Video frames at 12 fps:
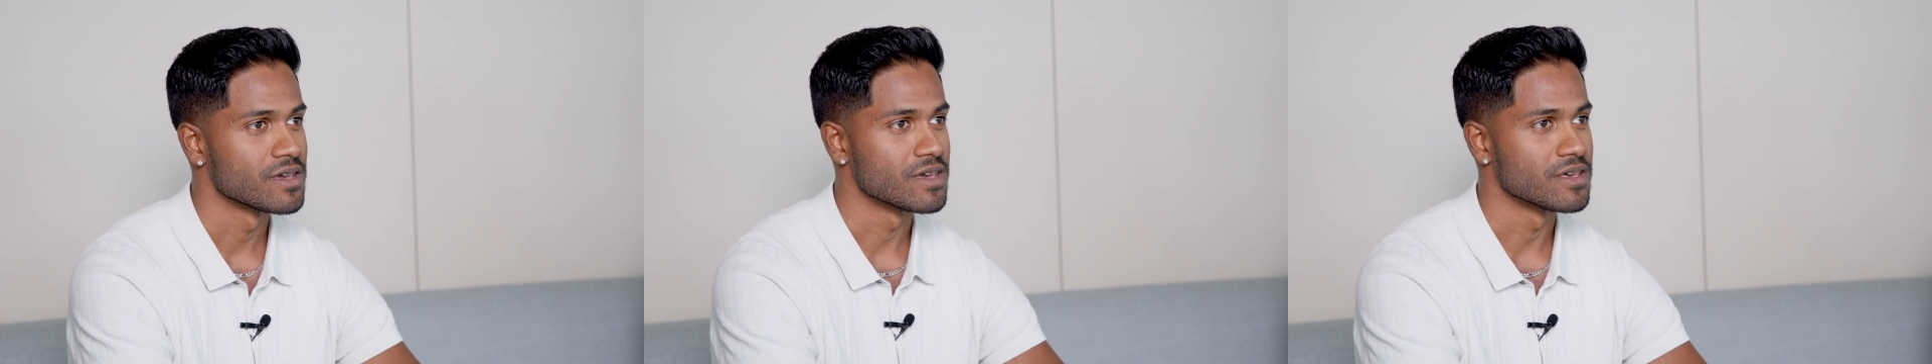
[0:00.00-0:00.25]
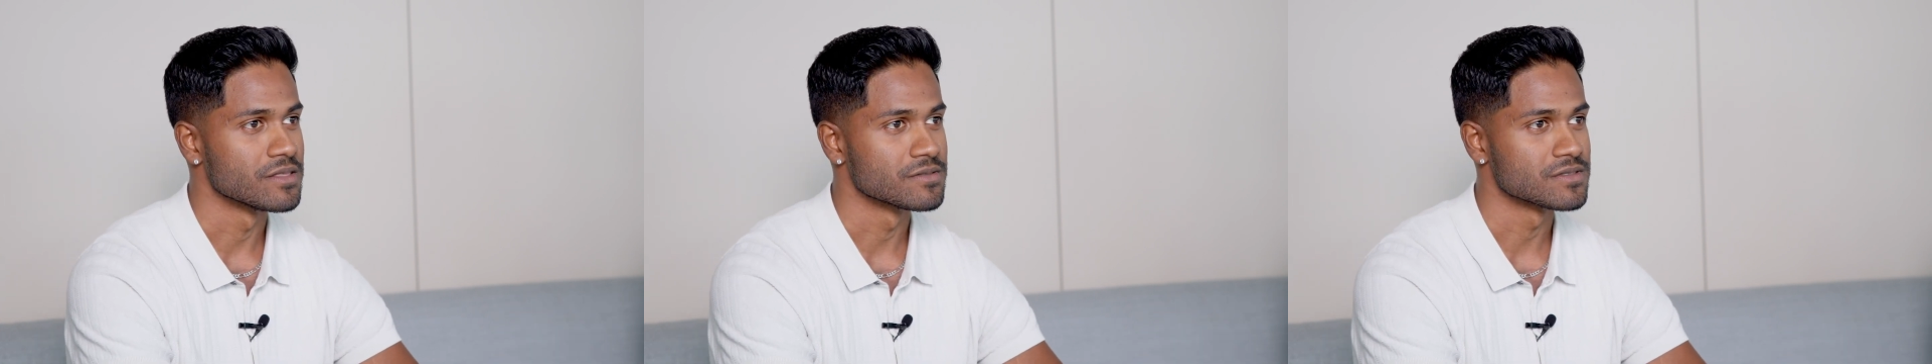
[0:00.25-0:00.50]

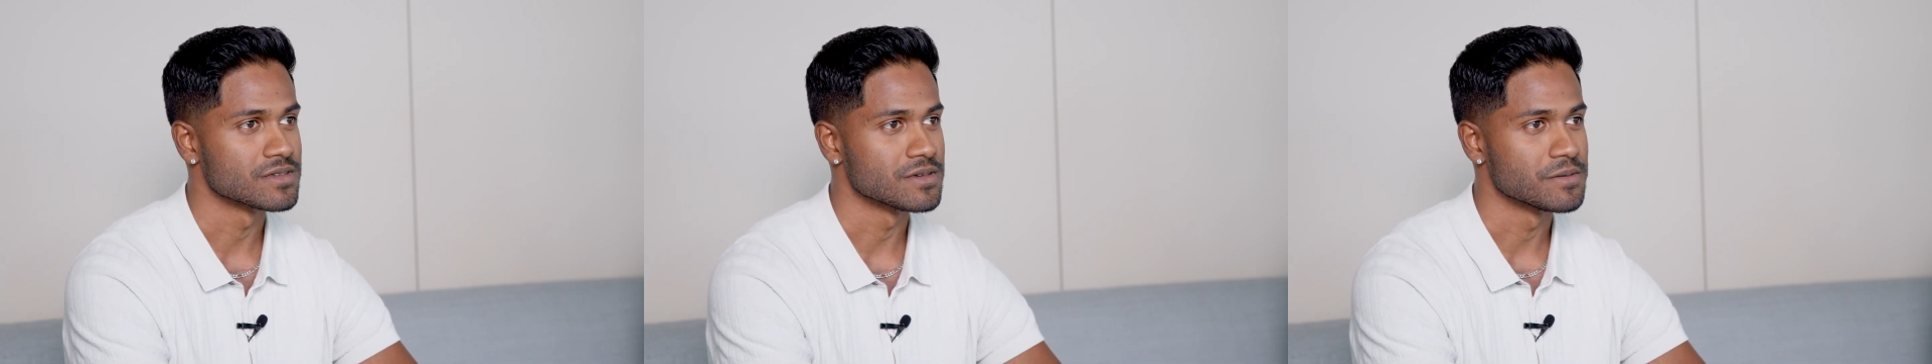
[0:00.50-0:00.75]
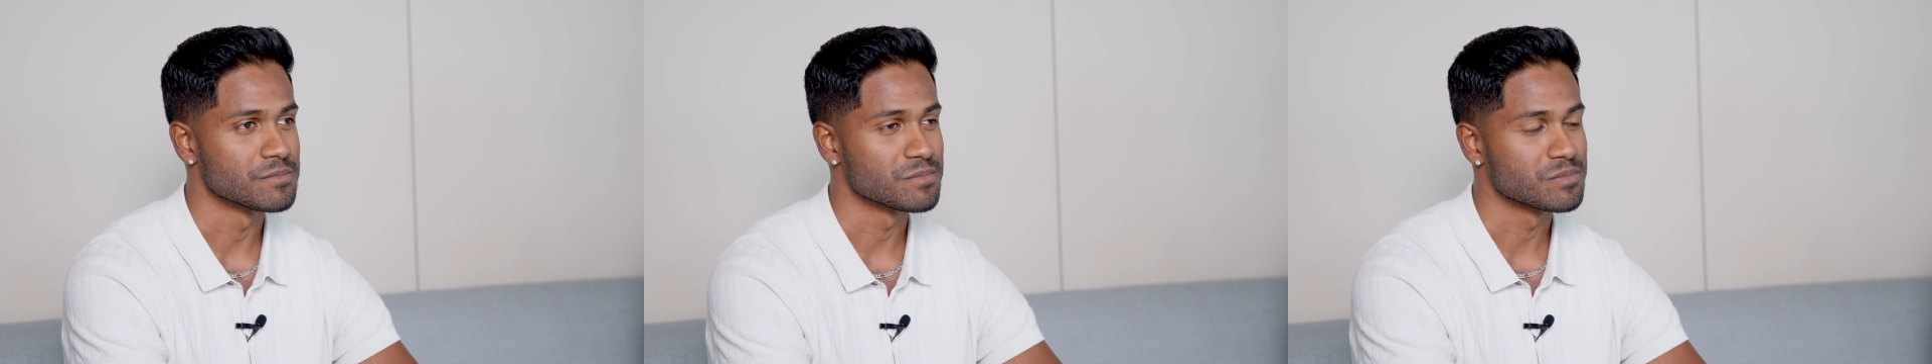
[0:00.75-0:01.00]
And
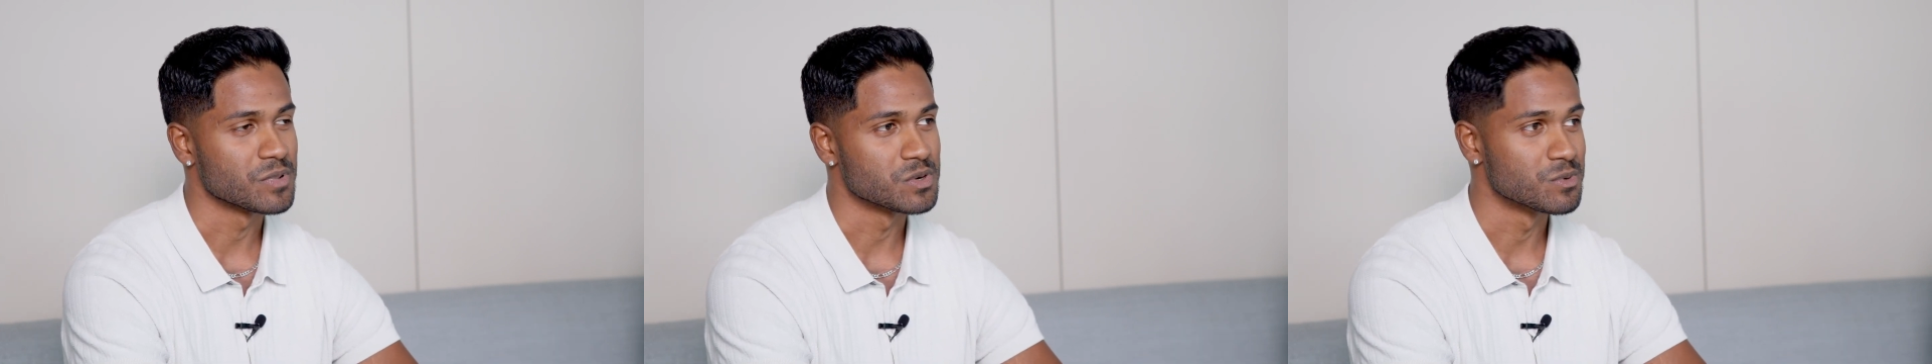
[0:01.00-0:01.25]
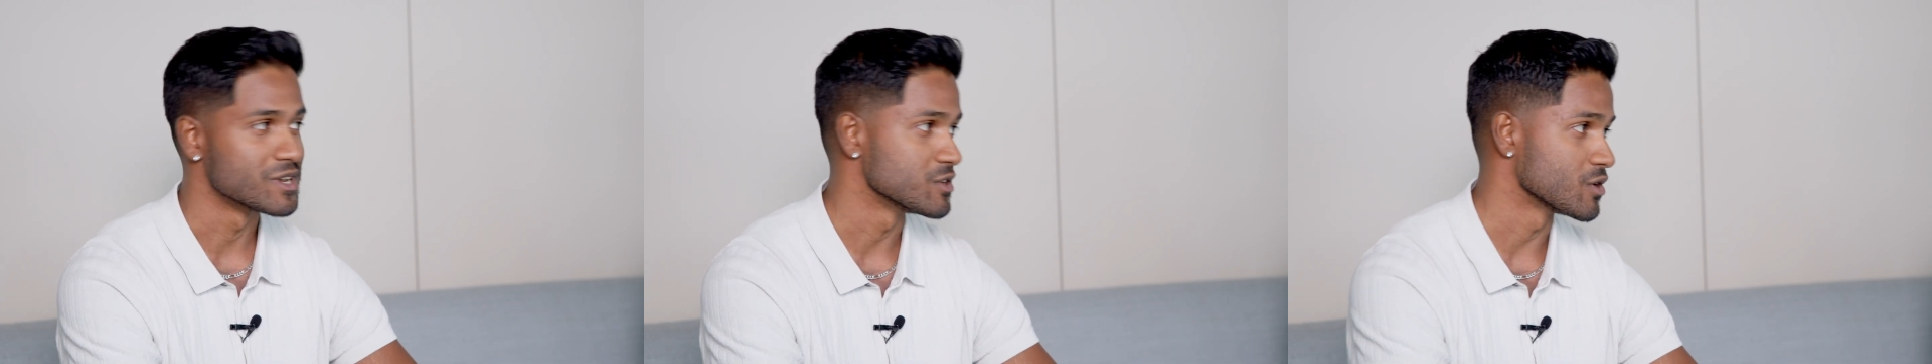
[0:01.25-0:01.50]

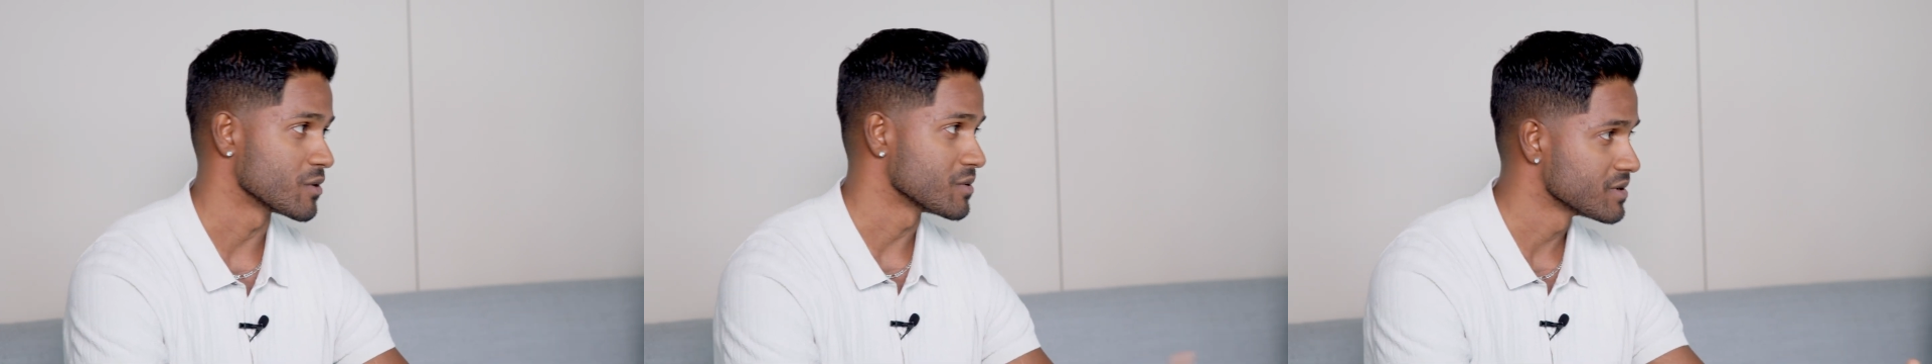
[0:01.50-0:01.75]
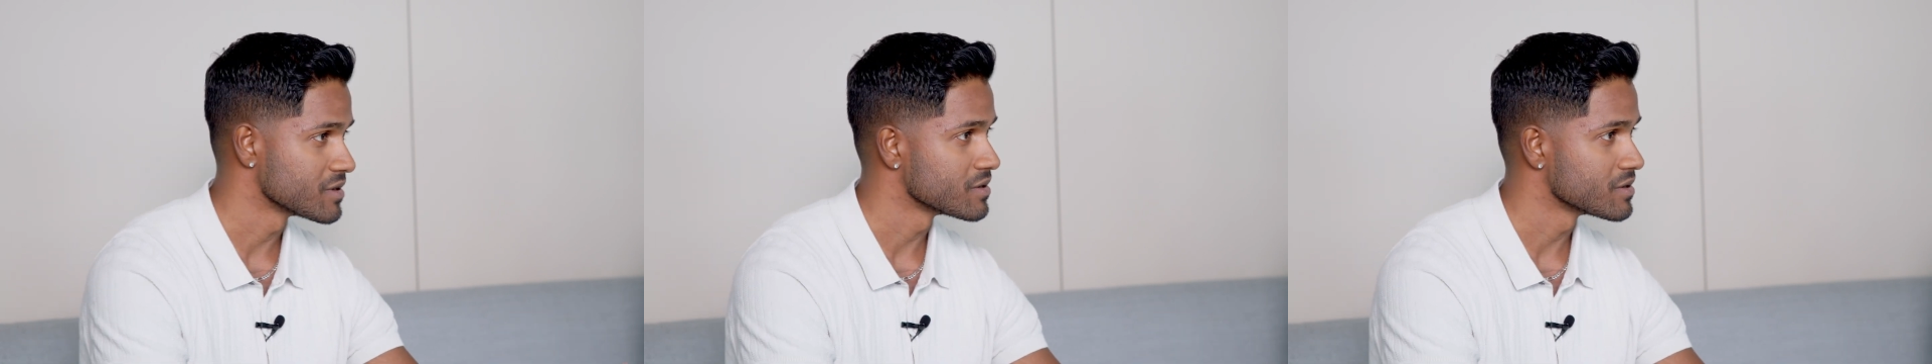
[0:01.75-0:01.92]
but when you're